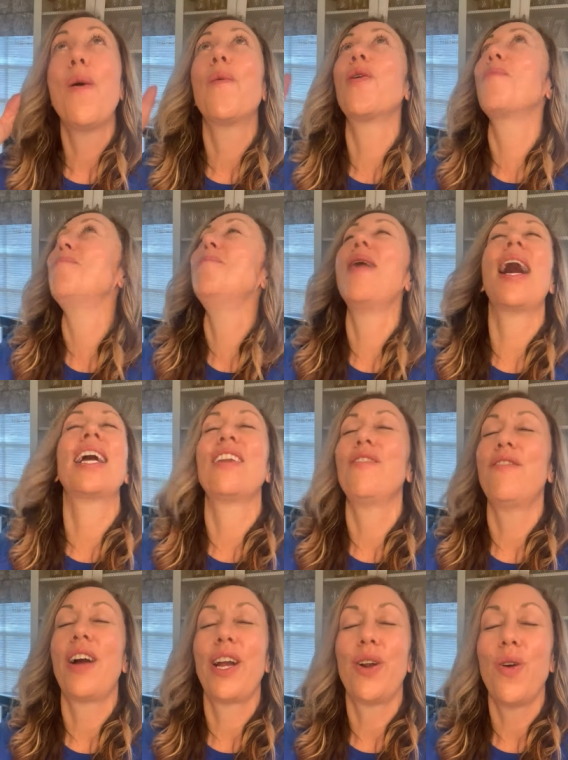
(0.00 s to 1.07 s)
We
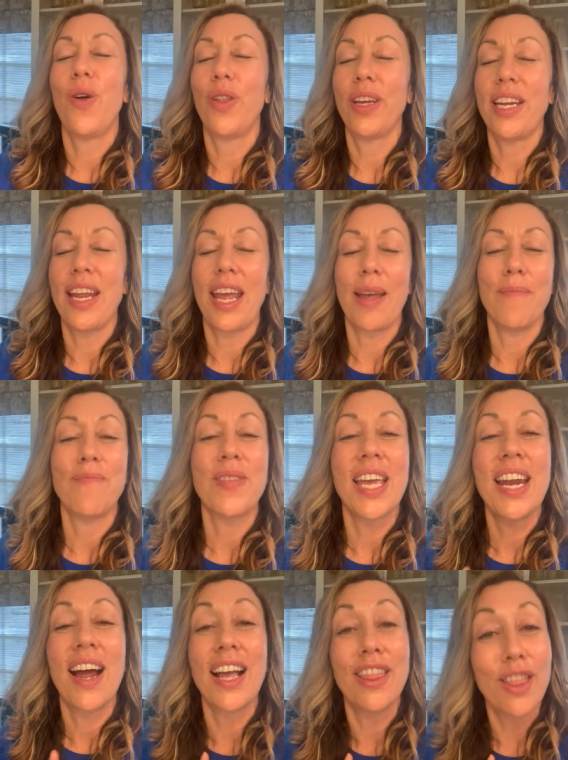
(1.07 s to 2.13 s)
magnify your holy name.
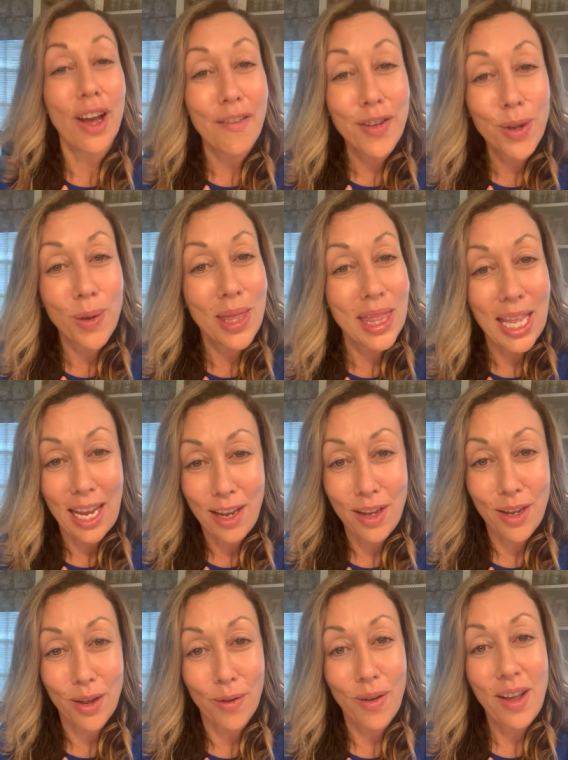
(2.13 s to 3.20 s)
And I love you and
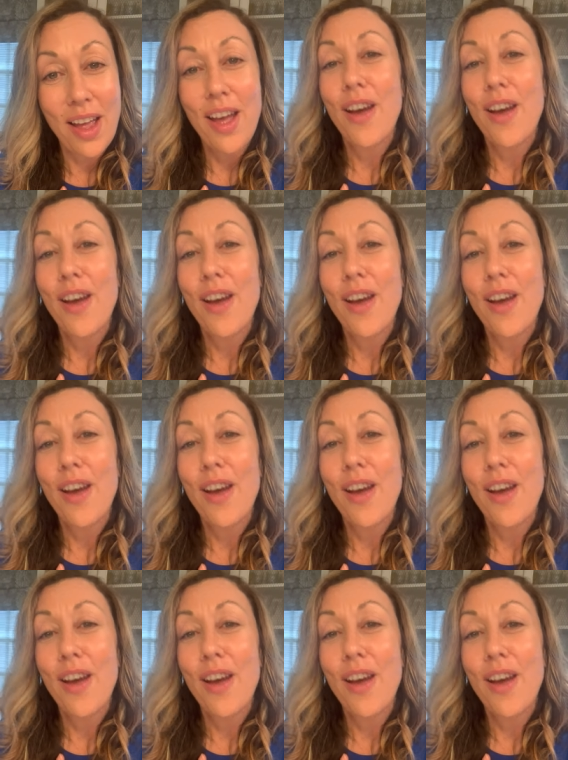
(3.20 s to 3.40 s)
thank you